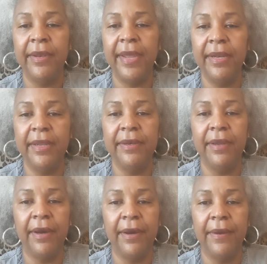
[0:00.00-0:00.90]
They
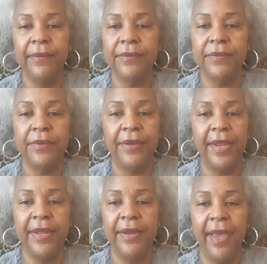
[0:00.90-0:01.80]
didn't
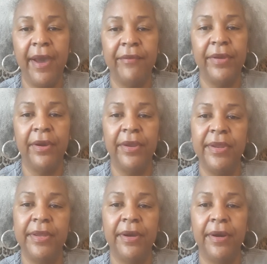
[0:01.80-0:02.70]
have
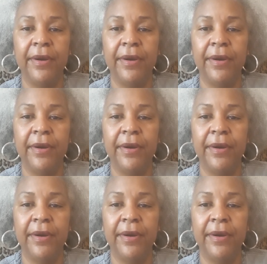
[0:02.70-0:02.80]
any